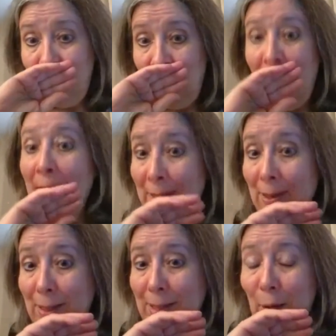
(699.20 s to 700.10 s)

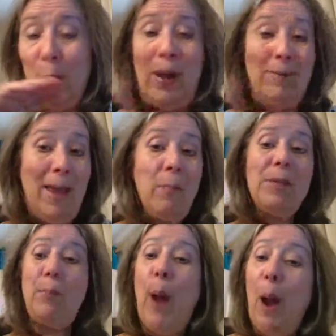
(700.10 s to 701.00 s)
Yes. So, and that
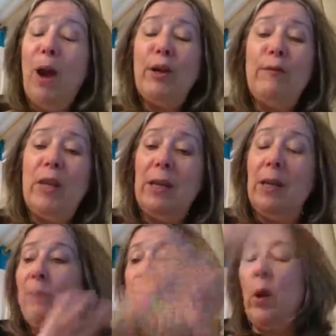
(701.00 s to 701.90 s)
was part of
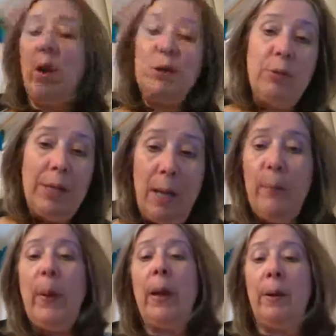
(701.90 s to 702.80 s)
the Austrian
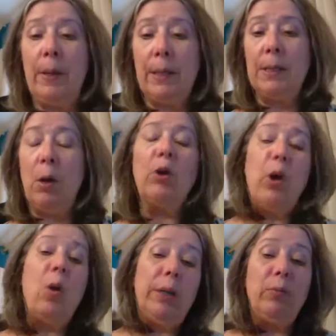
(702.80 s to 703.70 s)
Empire at that time, or
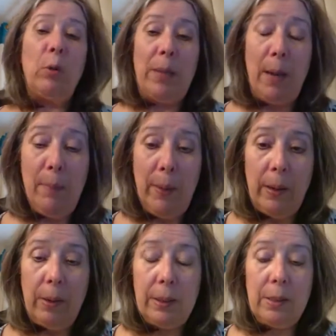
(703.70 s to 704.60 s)
the Holy Roman
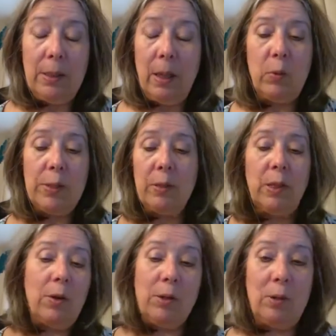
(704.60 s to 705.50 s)
Empire at that time. It wasn't
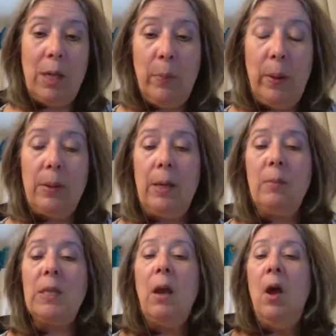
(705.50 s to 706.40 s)
the Austrian Empire then, it
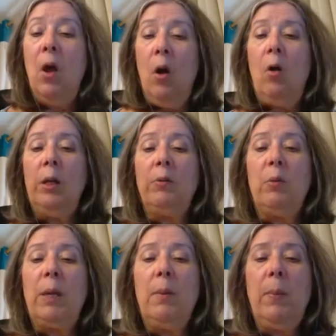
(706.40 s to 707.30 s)
was Holy
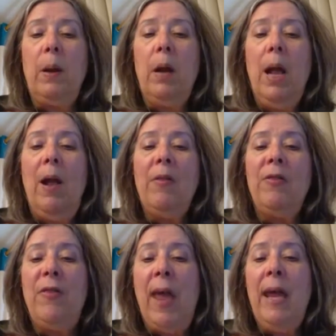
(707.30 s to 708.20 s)
Roman Empire.
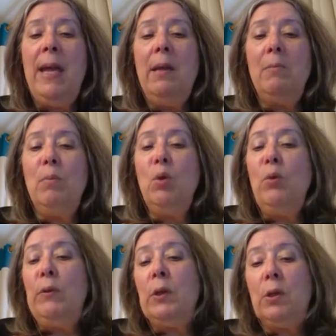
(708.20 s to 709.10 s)
They
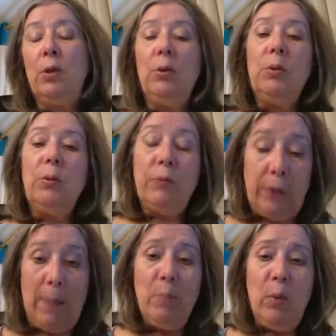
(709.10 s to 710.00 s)
moved to,
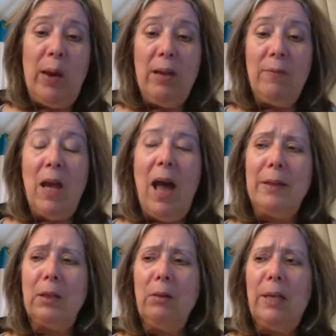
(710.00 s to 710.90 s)
from Moravia.
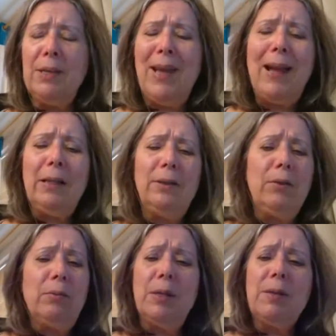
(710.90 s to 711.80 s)
I don't exactly
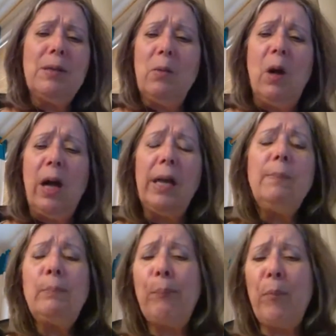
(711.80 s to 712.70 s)
know the reasons
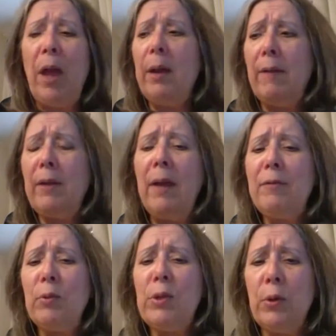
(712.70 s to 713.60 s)
why. I have
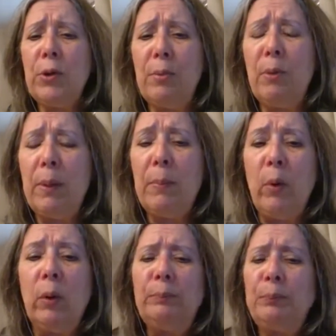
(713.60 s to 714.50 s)
to research them a bit
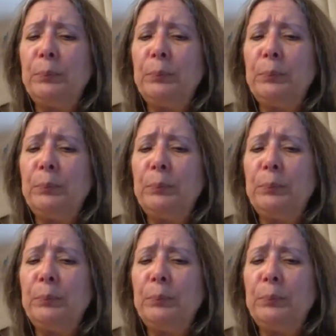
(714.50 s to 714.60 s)
more.